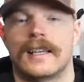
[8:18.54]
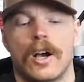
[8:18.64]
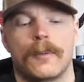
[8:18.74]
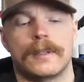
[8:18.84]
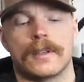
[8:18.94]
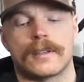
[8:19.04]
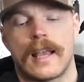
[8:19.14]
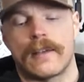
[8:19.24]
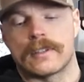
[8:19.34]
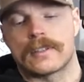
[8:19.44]
helmet does
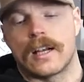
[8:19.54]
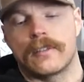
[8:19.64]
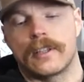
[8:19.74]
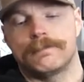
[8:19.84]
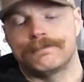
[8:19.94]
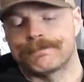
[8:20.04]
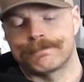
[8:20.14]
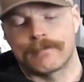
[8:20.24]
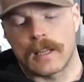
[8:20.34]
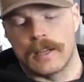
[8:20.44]
have inside of it,
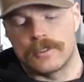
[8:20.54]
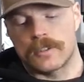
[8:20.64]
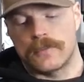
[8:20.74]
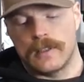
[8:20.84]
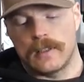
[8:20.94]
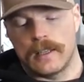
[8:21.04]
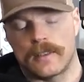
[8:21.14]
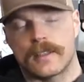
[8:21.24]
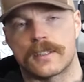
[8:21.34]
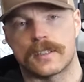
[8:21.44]
I just feel like
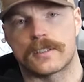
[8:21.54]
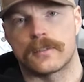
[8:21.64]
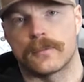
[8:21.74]
this is,